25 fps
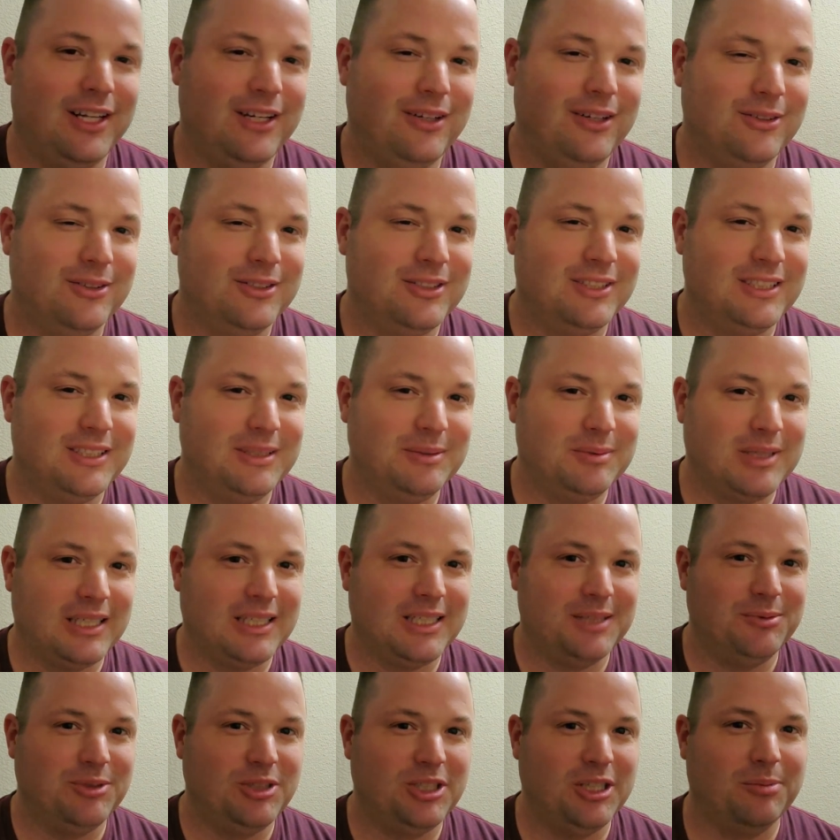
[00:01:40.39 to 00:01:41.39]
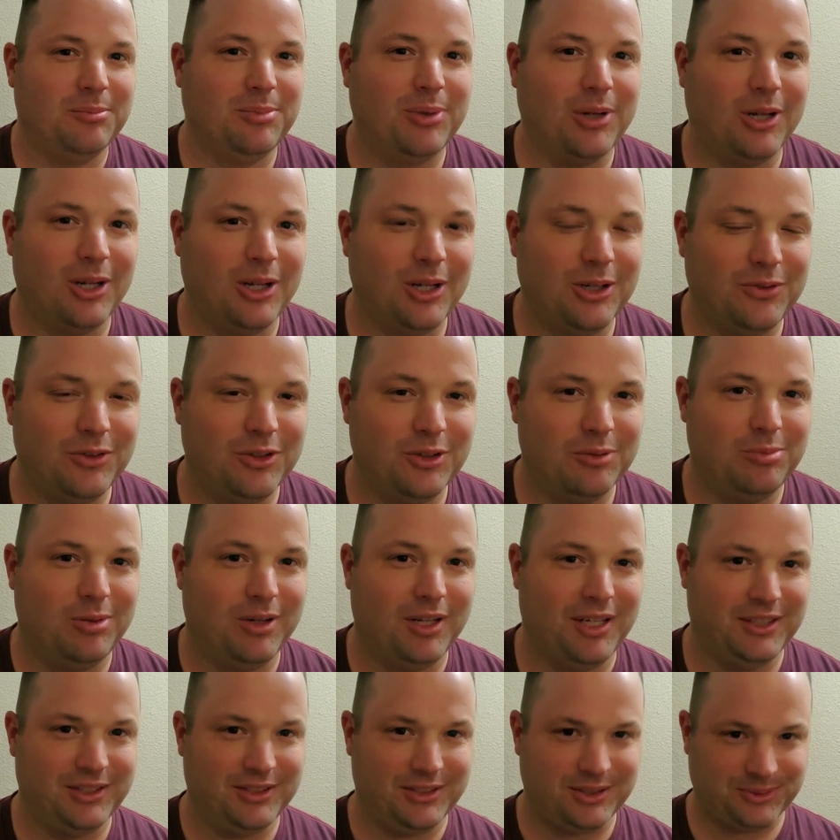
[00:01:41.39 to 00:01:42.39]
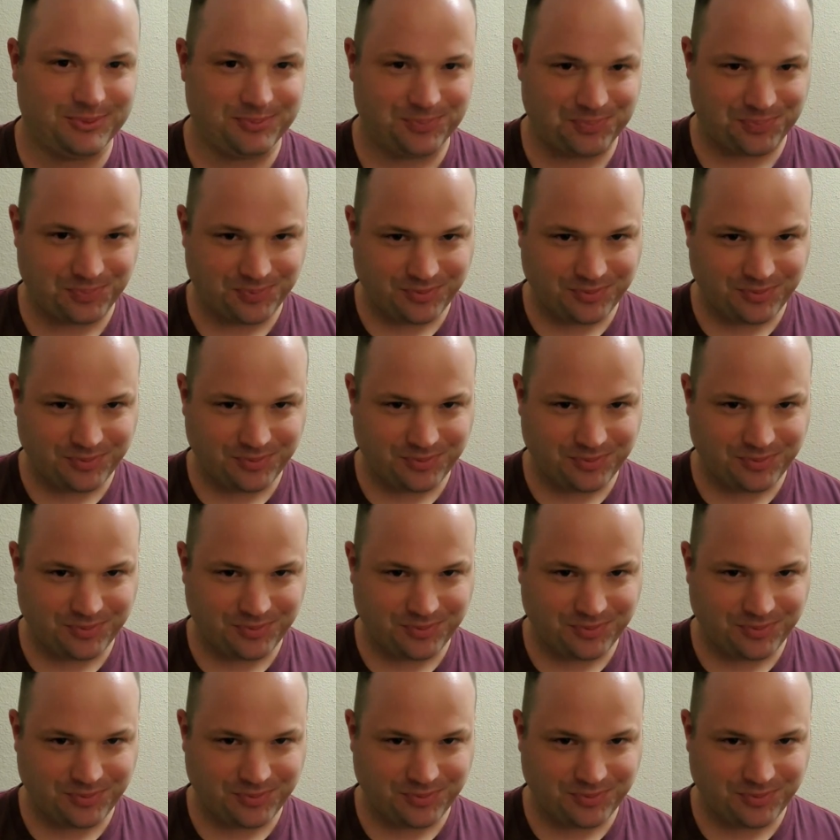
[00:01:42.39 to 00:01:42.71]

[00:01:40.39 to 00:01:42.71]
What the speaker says: I know it seems like I'm jumping all over the place,